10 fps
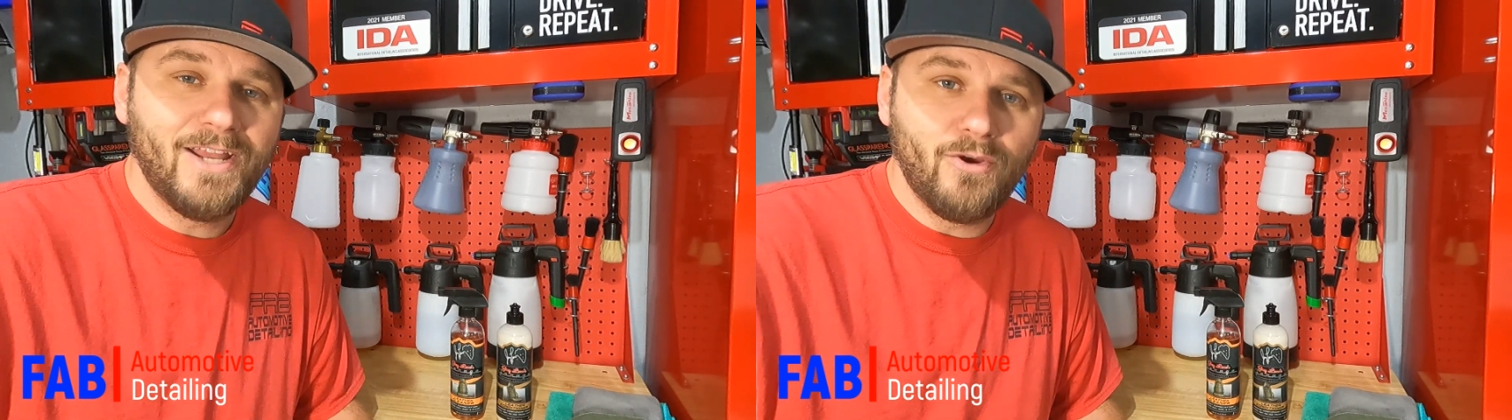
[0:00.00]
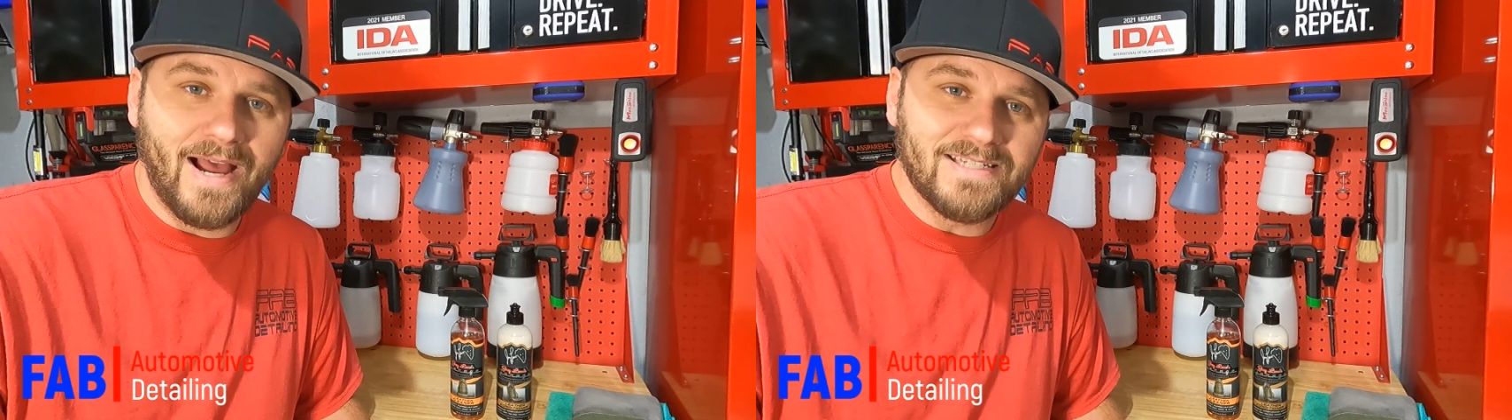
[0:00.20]

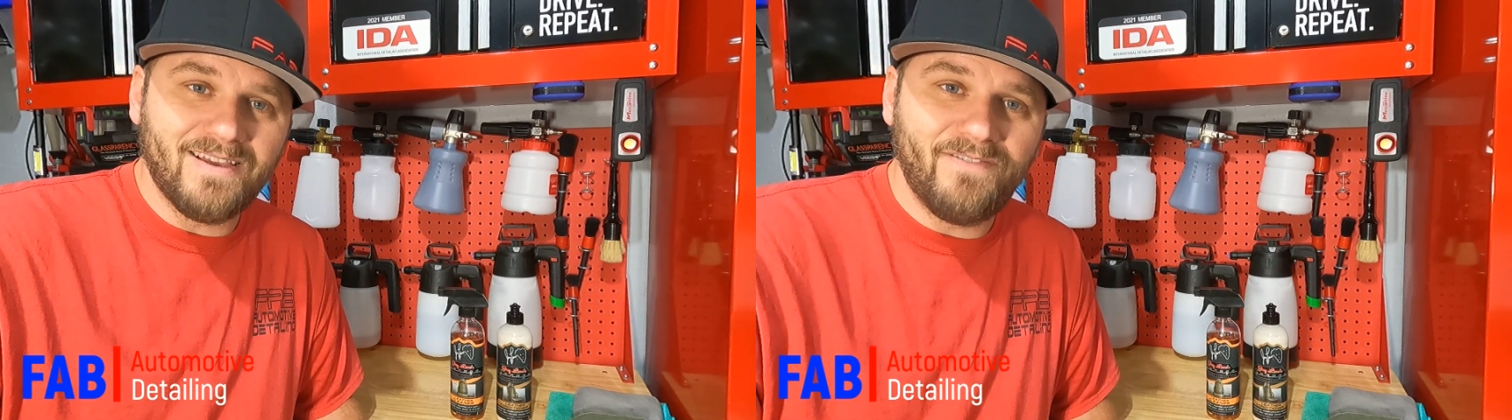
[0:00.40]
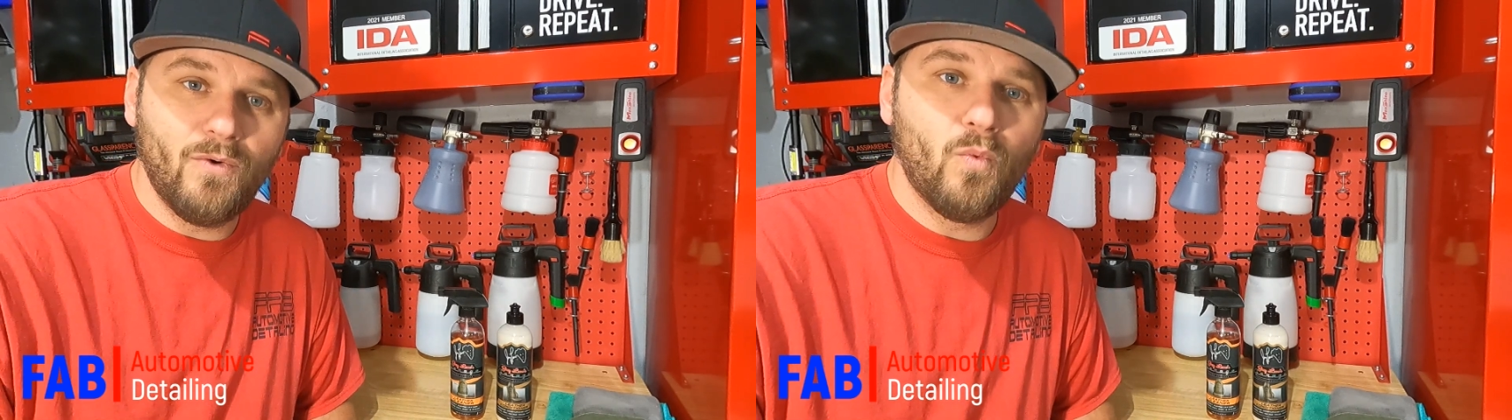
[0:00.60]
And you
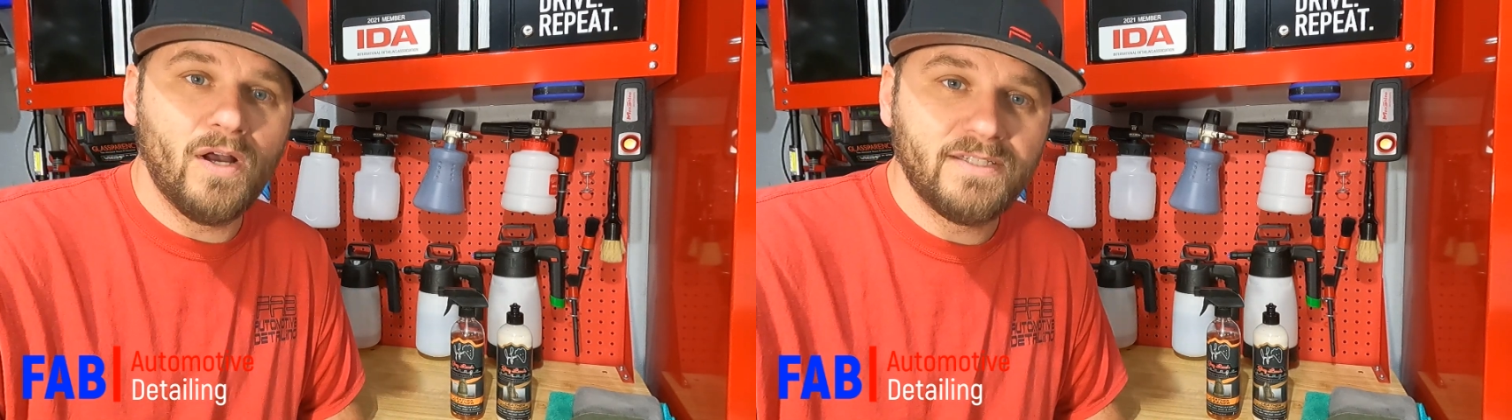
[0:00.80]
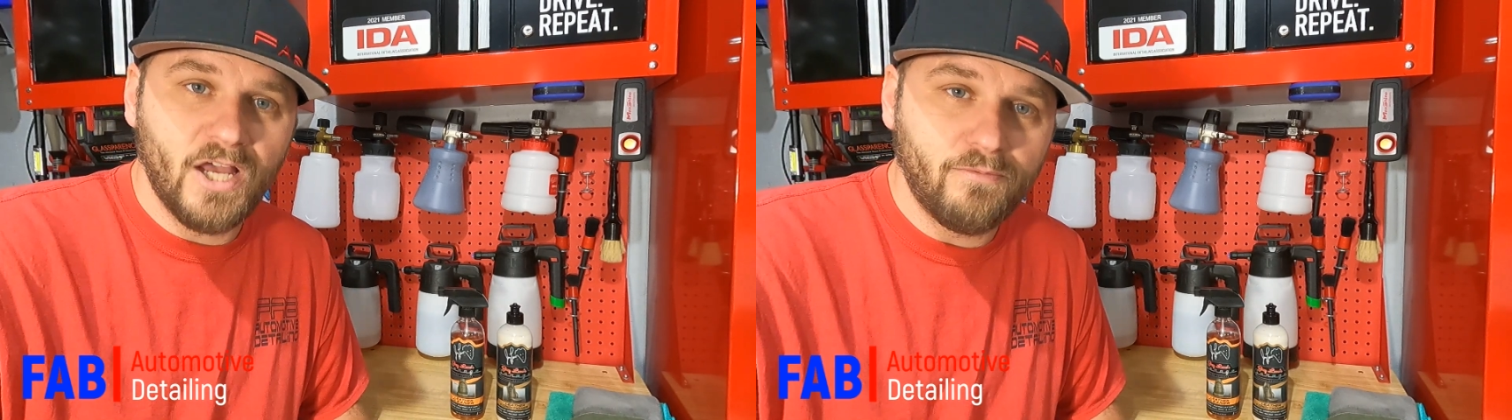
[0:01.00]
guys, if it
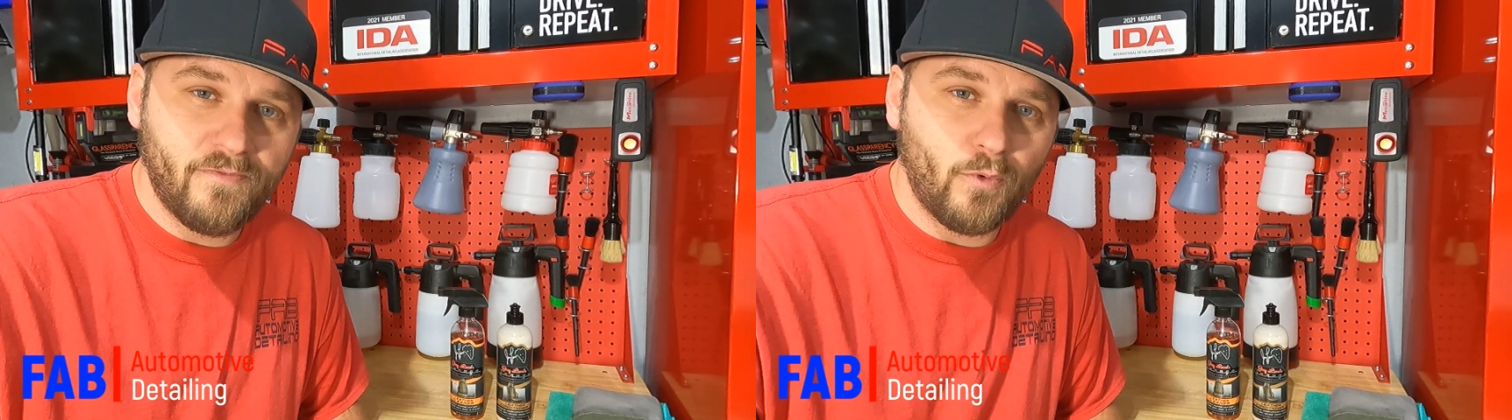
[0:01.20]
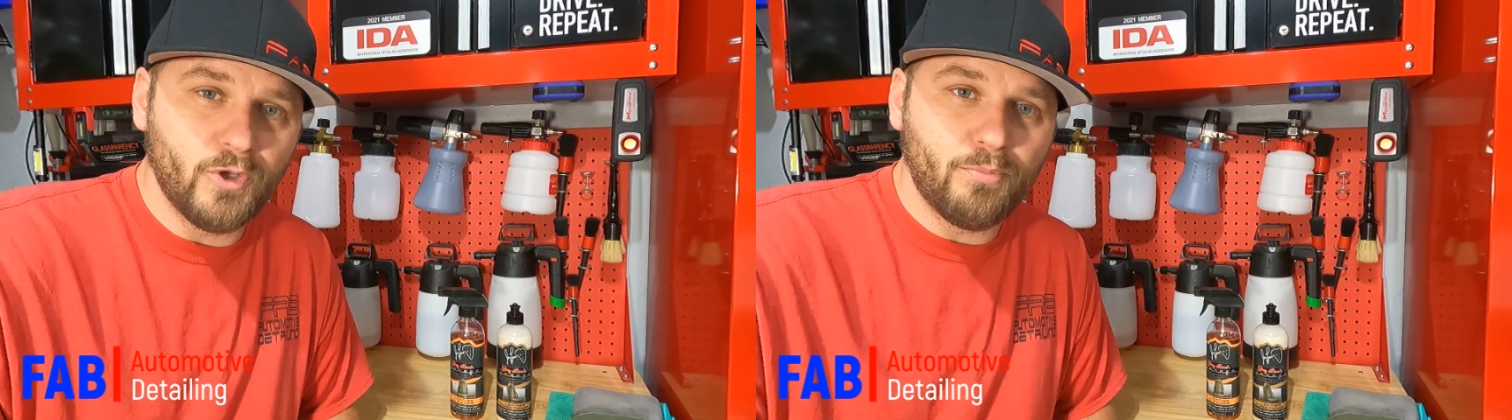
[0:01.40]
was
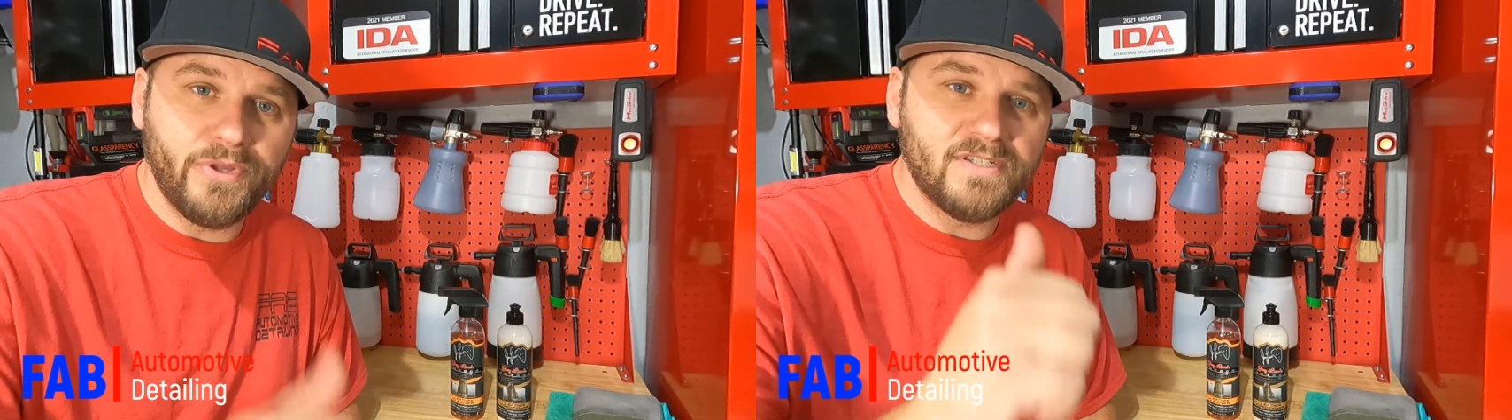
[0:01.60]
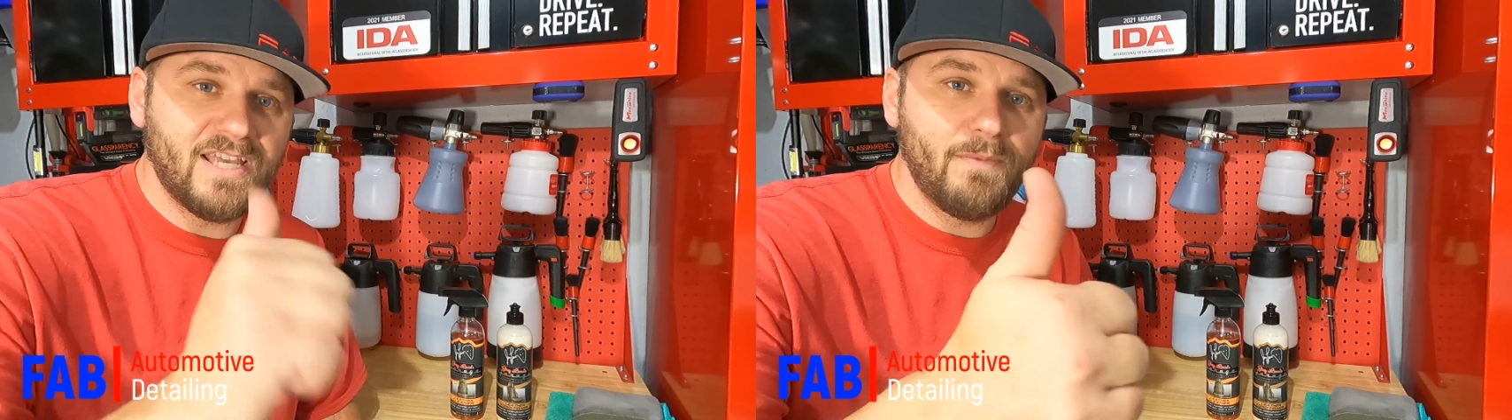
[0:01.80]
helpful for you,
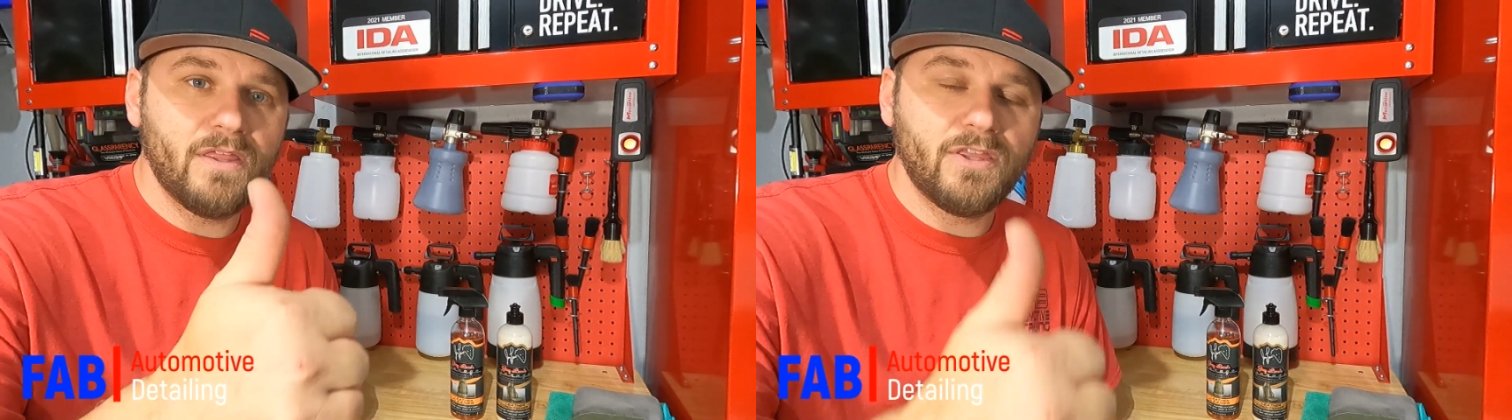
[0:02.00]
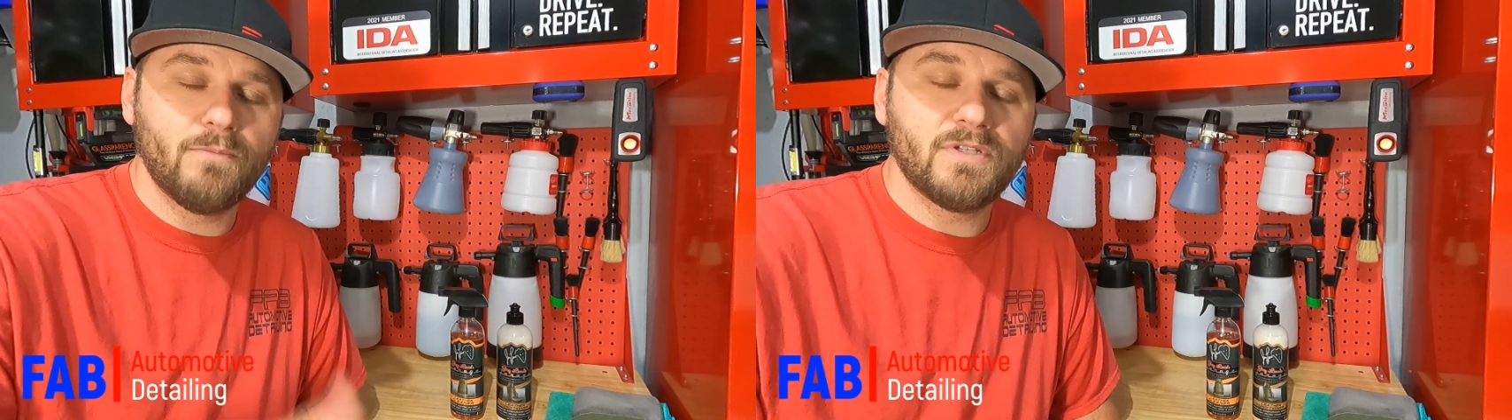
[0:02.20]
please give
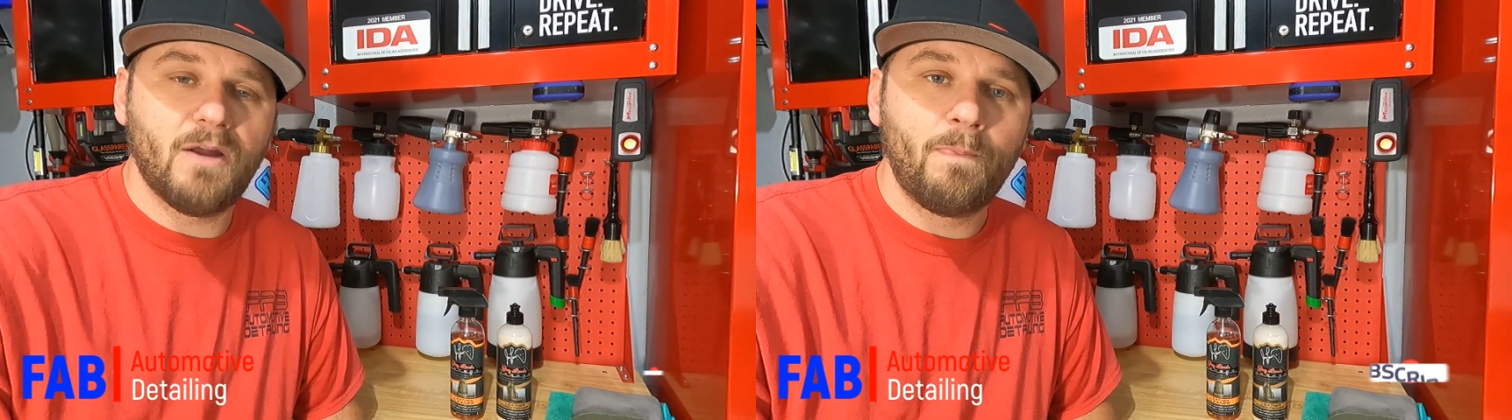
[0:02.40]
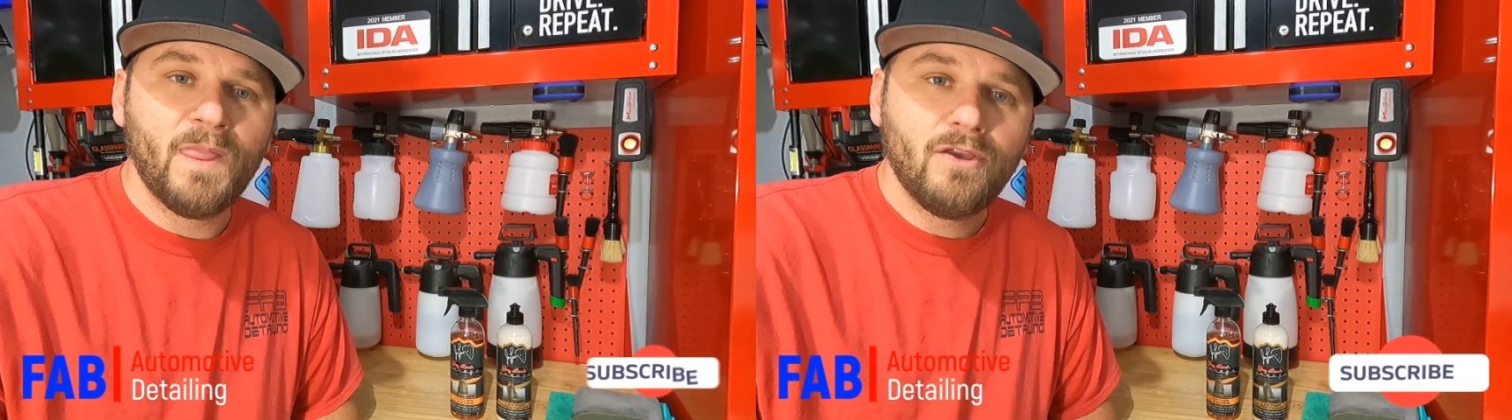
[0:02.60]
me a
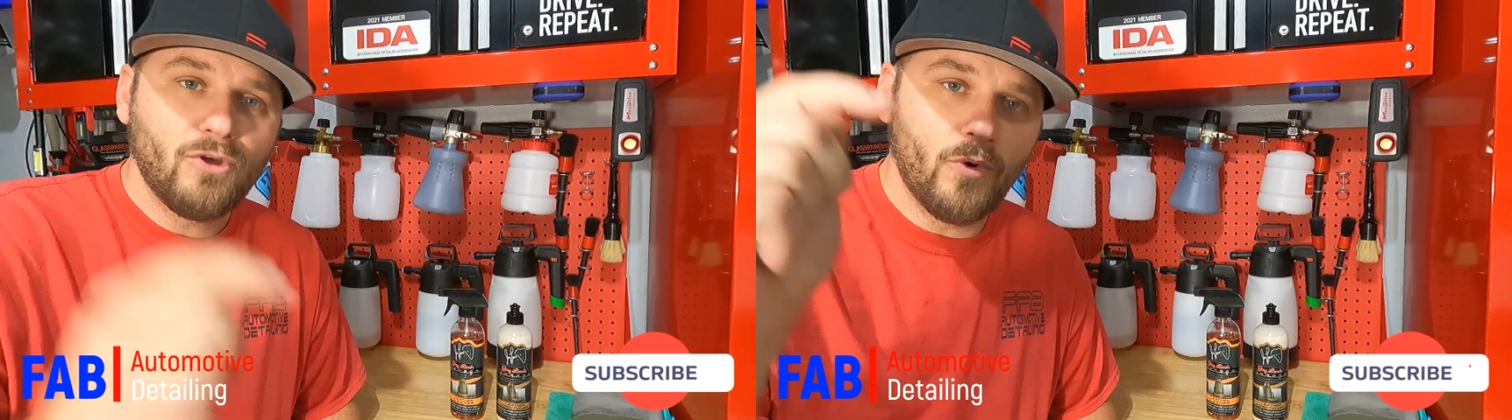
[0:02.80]
thumbs up.